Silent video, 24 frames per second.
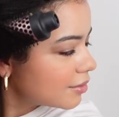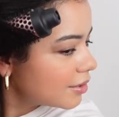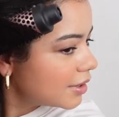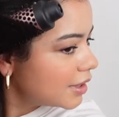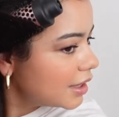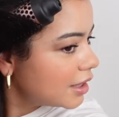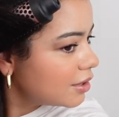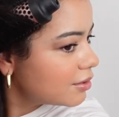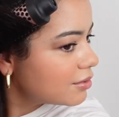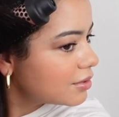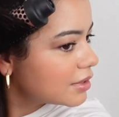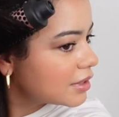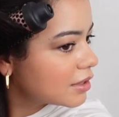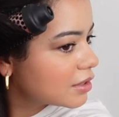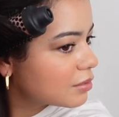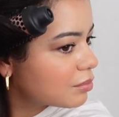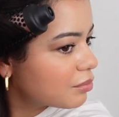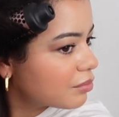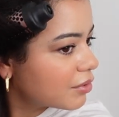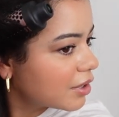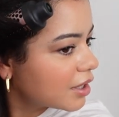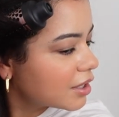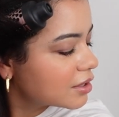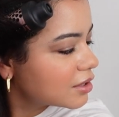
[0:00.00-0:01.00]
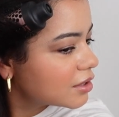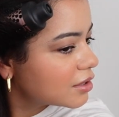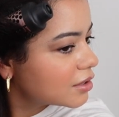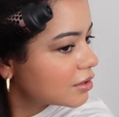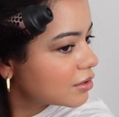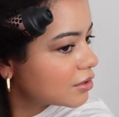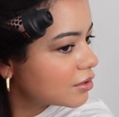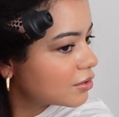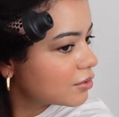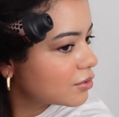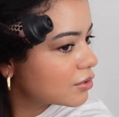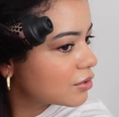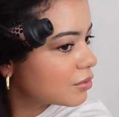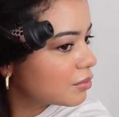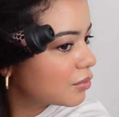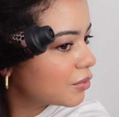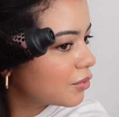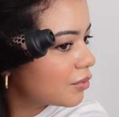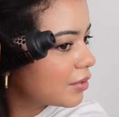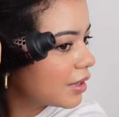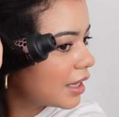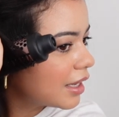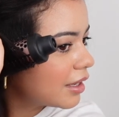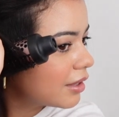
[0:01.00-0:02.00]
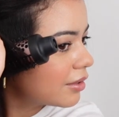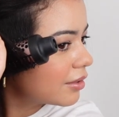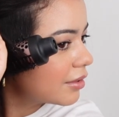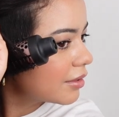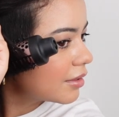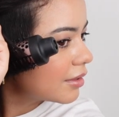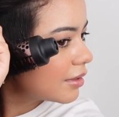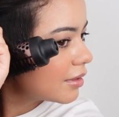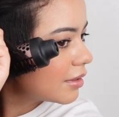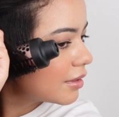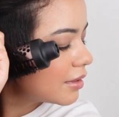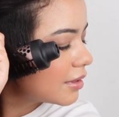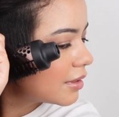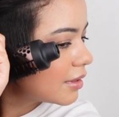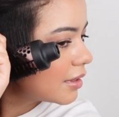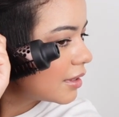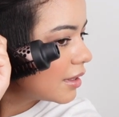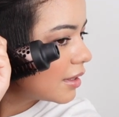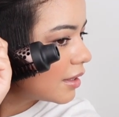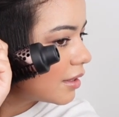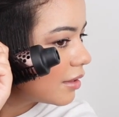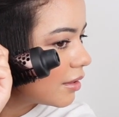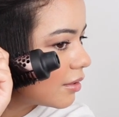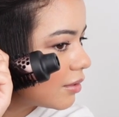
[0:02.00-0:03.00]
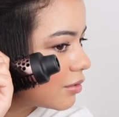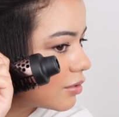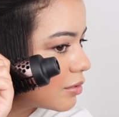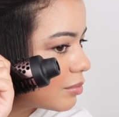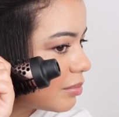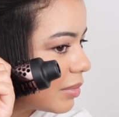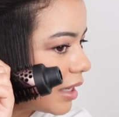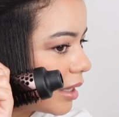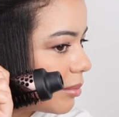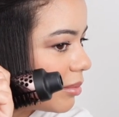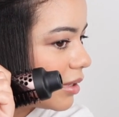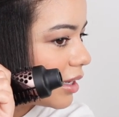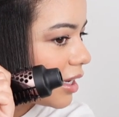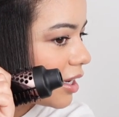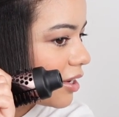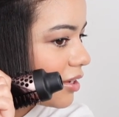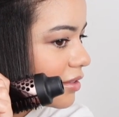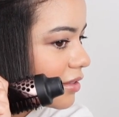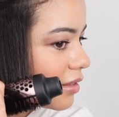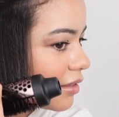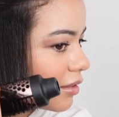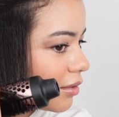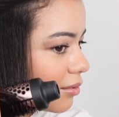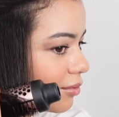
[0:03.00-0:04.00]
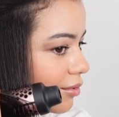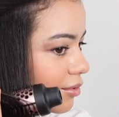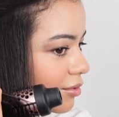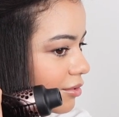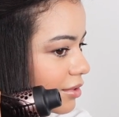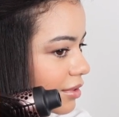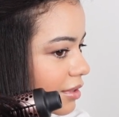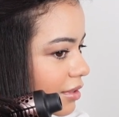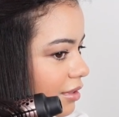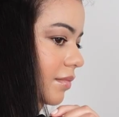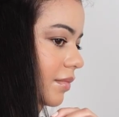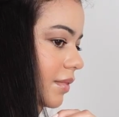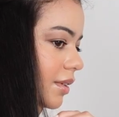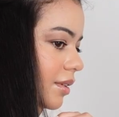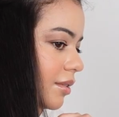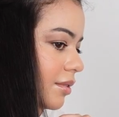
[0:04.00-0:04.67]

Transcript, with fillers: Really use this brush to smooth out those baby hairs in the roots.